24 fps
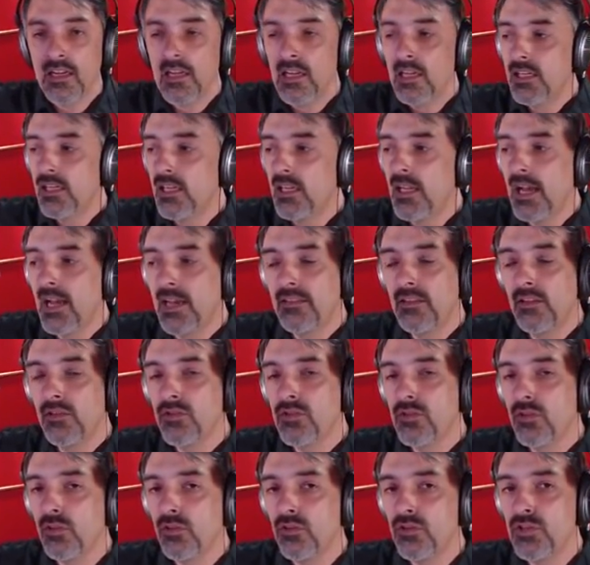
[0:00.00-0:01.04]
You got those
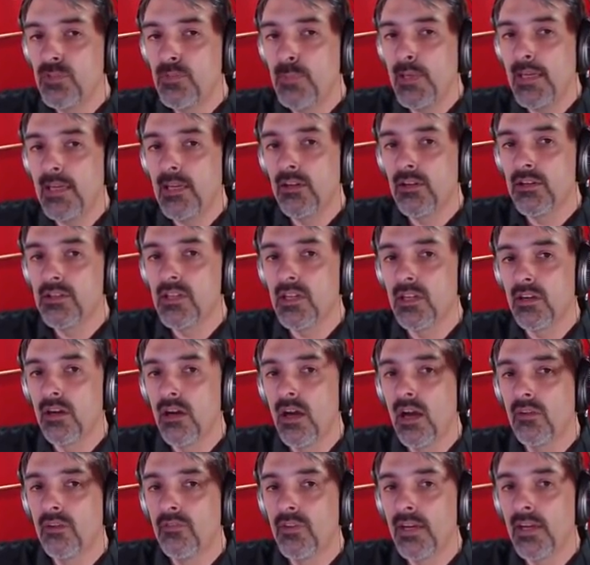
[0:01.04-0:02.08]
little speakers that are
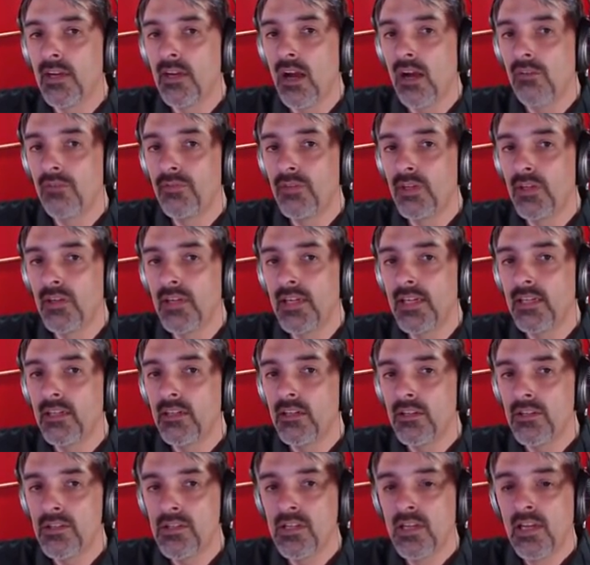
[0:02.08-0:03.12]
hovering off your ears,